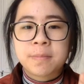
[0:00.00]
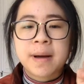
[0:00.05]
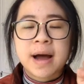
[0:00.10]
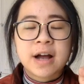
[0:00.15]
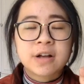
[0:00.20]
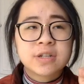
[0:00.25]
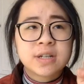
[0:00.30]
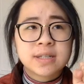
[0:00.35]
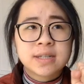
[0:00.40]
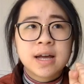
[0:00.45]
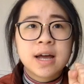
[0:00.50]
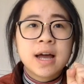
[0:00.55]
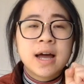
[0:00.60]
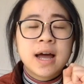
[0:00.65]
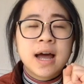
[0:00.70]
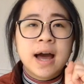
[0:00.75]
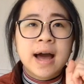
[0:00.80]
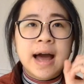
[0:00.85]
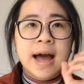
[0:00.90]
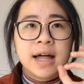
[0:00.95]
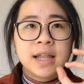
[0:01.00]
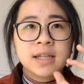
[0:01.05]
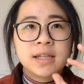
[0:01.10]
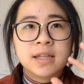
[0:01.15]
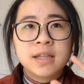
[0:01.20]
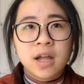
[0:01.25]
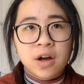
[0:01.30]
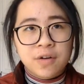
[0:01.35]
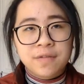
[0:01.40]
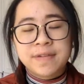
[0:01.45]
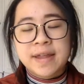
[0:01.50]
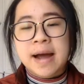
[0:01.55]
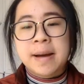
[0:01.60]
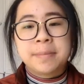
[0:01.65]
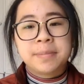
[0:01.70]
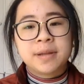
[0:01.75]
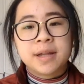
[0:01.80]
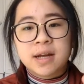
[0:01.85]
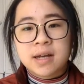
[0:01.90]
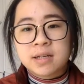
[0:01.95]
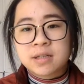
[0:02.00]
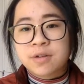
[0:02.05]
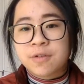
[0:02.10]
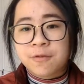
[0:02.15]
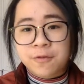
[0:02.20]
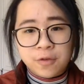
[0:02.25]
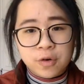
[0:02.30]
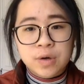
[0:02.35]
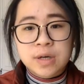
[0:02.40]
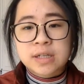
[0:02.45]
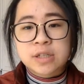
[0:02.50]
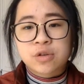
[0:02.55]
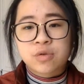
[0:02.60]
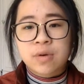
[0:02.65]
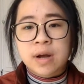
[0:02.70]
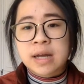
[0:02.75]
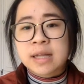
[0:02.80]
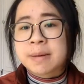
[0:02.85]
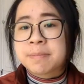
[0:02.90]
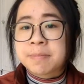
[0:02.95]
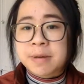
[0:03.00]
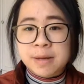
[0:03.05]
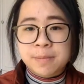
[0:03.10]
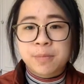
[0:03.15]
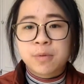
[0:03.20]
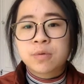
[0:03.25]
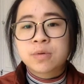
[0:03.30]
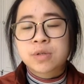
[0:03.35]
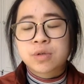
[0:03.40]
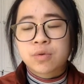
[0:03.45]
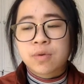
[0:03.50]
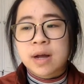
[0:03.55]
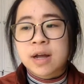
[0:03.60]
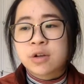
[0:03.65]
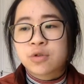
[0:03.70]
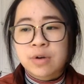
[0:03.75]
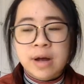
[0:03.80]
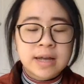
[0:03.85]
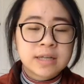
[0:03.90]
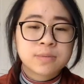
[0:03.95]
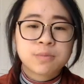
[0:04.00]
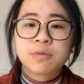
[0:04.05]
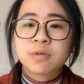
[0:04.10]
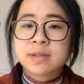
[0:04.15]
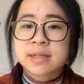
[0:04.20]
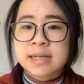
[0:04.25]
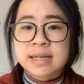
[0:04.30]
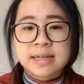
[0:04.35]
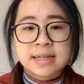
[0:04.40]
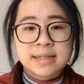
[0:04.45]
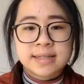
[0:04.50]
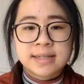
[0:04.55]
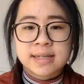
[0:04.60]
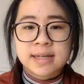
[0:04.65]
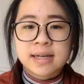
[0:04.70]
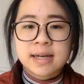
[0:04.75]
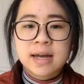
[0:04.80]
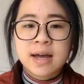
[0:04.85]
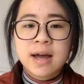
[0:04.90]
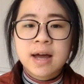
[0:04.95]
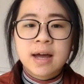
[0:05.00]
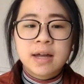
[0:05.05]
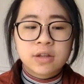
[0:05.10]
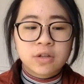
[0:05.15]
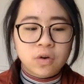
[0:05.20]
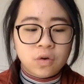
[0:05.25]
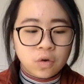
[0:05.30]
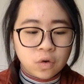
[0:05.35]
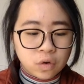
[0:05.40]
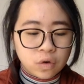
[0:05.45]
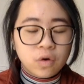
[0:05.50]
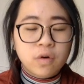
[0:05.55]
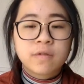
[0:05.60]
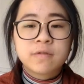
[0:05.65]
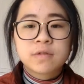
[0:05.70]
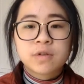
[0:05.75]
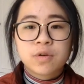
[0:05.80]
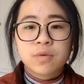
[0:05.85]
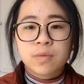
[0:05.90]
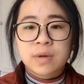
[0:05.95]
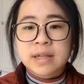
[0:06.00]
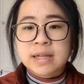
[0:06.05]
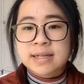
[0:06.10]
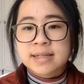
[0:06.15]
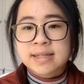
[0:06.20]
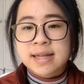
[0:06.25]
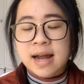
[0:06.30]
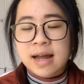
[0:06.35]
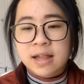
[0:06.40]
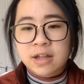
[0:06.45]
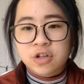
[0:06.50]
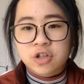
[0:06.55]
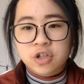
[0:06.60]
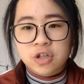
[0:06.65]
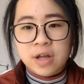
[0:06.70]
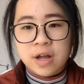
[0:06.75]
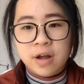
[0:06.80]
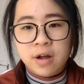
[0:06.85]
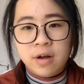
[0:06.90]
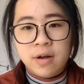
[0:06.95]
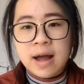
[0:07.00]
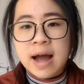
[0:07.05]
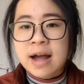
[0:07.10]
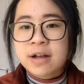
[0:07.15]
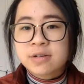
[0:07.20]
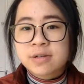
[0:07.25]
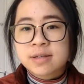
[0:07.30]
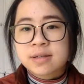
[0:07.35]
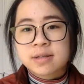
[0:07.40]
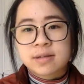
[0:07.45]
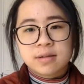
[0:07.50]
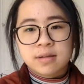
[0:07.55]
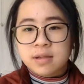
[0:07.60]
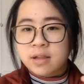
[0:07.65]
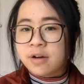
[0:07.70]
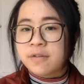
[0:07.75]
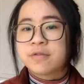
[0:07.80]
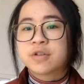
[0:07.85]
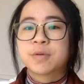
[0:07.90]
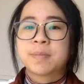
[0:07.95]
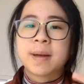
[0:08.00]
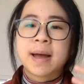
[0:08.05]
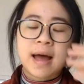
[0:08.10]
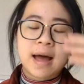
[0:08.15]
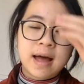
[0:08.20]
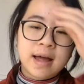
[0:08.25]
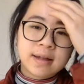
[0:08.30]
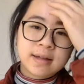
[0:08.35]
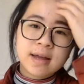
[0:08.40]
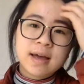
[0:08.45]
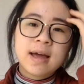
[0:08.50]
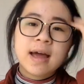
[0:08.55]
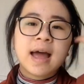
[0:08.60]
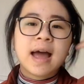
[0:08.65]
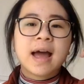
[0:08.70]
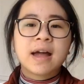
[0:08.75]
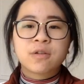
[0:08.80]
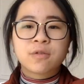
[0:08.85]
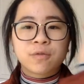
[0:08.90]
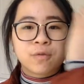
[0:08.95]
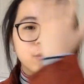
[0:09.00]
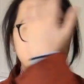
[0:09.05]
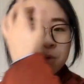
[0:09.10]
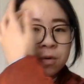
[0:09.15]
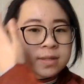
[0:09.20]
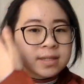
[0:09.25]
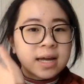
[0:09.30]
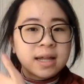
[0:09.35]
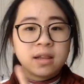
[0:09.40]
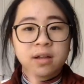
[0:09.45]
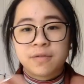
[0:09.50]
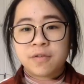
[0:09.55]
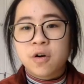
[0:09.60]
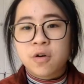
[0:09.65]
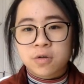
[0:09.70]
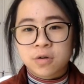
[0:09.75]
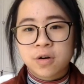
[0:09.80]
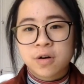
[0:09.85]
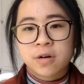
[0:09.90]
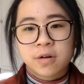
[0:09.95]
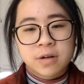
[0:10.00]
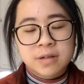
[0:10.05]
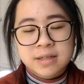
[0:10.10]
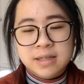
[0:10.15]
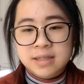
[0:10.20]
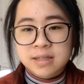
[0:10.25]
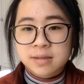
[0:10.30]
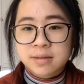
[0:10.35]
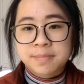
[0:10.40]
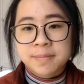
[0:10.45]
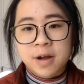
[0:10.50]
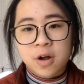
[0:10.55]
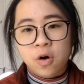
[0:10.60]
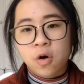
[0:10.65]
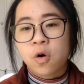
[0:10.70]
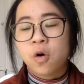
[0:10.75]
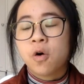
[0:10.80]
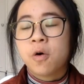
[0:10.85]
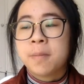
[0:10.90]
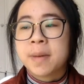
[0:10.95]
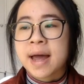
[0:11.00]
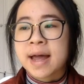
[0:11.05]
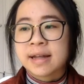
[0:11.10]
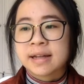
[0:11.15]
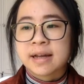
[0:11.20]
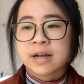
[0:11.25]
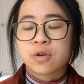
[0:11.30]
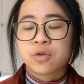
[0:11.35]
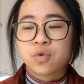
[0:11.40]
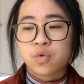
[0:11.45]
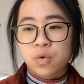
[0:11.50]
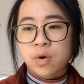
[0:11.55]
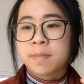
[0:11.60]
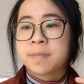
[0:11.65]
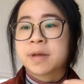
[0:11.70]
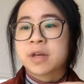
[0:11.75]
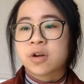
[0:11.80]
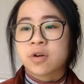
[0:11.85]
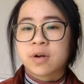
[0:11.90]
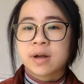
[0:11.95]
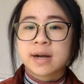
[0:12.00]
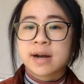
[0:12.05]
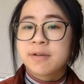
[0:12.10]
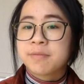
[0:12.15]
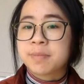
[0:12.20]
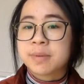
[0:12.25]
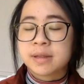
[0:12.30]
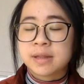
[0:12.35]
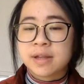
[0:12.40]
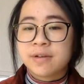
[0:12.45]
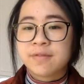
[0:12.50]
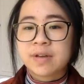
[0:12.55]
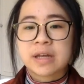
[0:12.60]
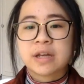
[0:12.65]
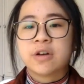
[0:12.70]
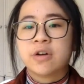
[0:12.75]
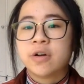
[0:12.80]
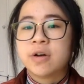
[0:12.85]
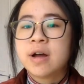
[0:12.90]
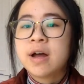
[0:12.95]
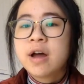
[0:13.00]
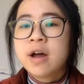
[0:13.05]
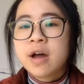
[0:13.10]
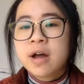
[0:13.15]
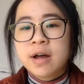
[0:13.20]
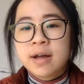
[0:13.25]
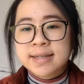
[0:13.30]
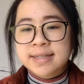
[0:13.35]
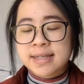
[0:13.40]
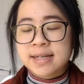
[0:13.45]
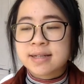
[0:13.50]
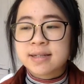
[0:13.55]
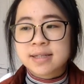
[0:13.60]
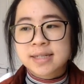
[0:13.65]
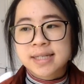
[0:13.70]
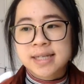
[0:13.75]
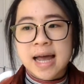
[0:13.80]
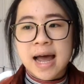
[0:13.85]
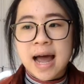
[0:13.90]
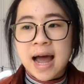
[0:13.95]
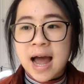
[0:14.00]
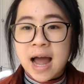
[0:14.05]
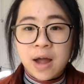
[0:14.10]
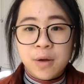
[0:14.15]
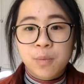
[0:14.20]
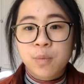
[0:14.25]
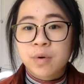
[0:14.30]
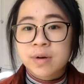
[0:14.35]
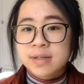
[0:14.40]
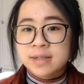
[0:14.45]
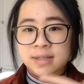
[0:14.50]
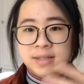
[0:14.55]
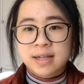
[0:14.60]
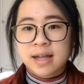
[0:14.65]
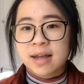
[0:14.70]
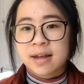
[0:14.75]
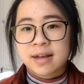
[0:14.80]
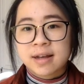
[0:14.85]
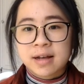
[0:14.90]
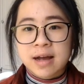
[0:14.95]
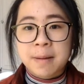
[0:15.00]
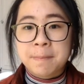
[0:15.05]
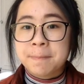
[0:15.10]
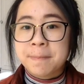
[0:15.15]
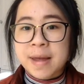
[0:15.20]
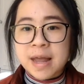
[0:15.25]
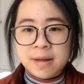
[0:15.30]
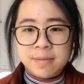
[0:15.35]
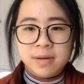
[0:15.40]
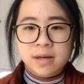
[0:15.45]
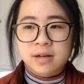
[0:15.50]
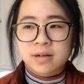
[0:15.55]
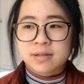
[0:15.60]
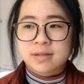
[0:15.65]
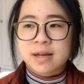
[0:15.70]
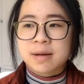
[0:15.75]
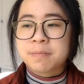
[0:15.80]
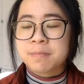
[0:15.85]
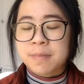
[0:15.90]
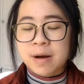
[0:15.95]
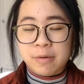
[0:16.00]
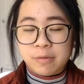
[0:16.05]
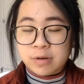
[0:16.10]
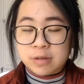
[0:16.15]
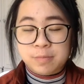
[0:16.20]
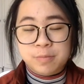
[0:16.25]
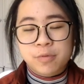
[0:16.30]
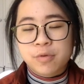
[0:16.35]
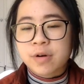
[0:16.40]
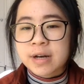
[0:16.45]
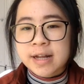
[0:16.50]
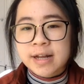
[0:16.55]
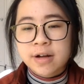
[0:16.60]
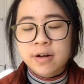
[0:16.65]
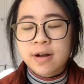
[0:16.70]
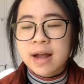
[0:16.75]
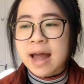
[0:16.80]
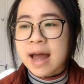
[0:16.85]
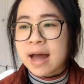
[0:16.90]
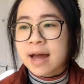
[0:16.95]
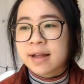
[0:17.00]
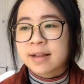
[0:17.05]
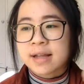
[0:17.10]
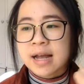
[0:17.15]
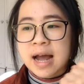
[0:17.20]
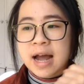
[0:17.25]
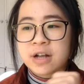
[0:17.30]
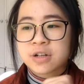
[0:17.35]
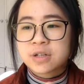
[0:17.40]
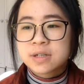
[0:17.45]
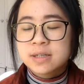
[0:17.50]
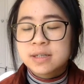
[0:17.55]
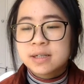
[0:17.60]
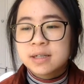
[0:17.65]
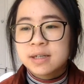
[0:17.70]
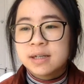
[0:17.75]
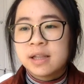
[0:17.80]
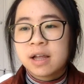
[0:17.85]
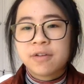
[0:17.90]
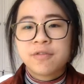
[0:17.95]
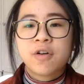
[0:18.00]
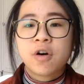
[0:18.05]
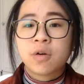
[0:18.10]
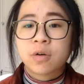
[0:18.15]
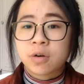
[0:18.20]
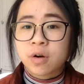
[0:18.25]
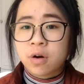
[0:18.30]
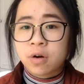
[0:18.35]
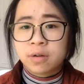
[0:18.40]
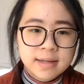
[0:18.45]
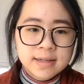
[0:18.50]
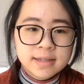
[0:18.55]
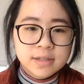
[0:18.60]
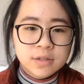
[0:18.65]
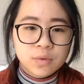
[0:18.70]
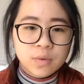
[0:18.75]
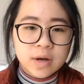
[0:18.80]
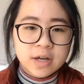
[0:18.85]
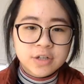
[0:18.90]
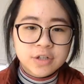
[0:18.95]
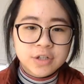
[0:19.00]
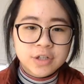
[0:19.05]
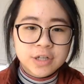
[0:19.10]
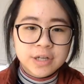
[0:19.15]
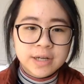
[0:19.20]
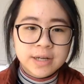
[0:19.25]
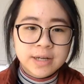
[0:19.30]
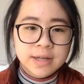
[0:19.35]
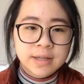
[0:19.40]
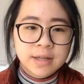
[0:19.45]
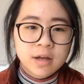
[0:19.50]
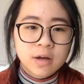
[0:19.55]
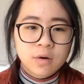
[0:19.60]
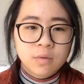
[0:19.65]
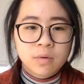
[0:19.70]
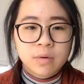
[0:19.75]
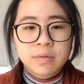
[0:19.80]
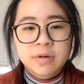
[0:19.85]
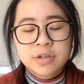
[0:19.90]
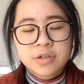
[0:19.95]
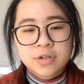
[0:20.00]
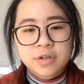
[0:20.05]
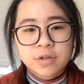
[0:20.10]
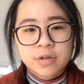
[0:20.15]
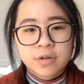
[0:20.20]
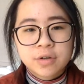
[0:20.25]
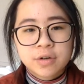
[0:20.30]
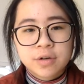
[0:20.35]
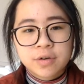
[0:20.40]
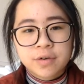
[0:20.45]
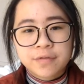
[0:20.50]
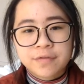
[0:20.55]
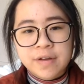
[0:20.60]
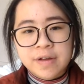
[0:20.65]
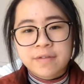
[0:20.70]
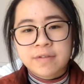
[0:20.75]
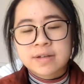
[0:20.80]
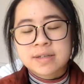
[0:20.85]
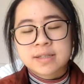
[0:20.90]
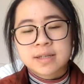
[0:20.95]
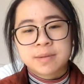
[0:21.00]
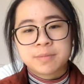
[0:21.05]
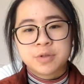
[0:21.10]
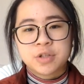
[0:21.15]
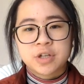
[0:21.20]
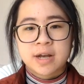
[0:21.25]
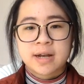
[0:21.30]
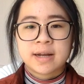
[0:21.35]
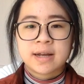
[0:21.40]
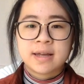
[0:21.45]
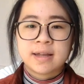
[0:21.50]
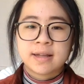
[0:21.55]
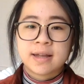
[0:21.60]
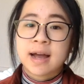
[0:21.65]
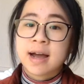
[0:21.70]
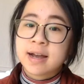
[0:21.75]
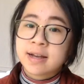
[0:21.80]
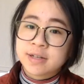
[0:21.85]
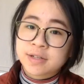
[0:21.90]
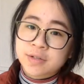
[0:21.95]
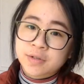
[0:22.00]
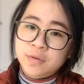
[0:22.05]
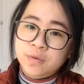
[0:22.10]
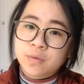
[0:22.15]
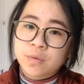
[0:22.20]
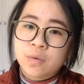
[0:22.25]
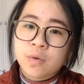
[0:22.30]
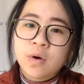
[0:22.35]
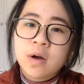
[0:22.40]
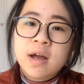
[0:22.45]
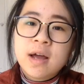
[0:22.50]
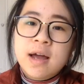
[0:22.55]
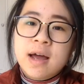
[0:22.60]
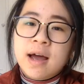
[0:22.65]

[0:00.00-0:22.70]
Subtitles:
But I just love that place. The food is great, the people's great, transport's easy, the clothes are really stylish there. I just love Japan. And of course I love Hong Kong because it's my home and I grew up here and I've been living here since I was like a baby, because I was born here, and I just love Hong Kong. This question: what was your favorite subject in high school?